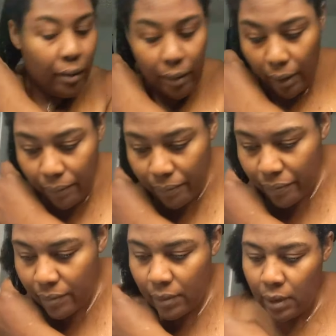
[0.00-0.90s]

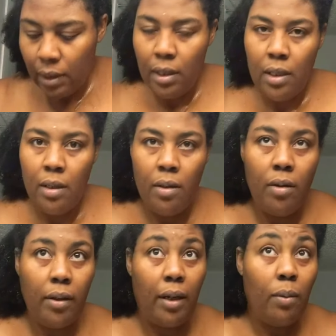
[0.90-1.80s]
okay. Okay.
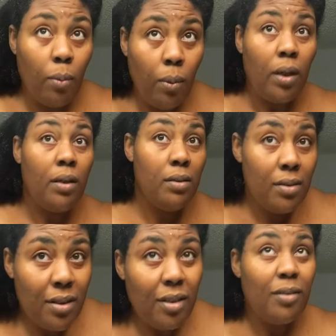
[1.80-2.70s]
One,
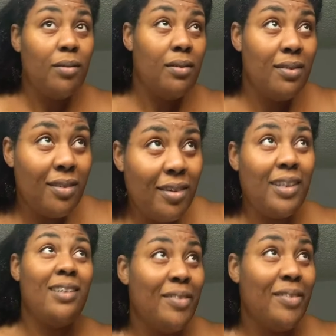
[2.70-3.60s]
two,
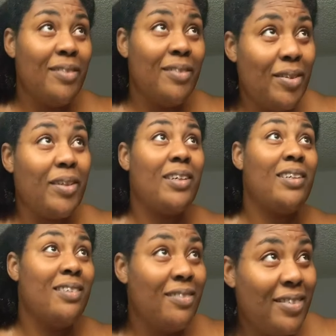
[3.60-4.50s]
three, four,
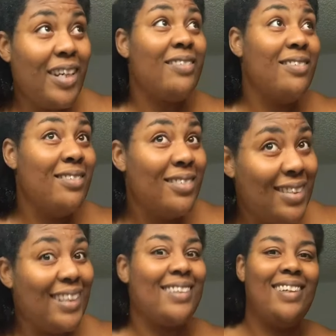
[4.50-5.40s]
five,
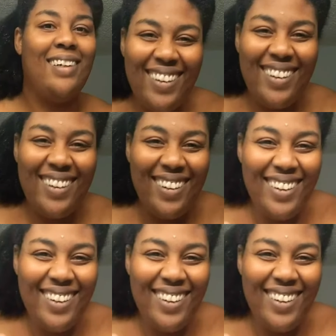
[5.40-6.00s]
six. Okay.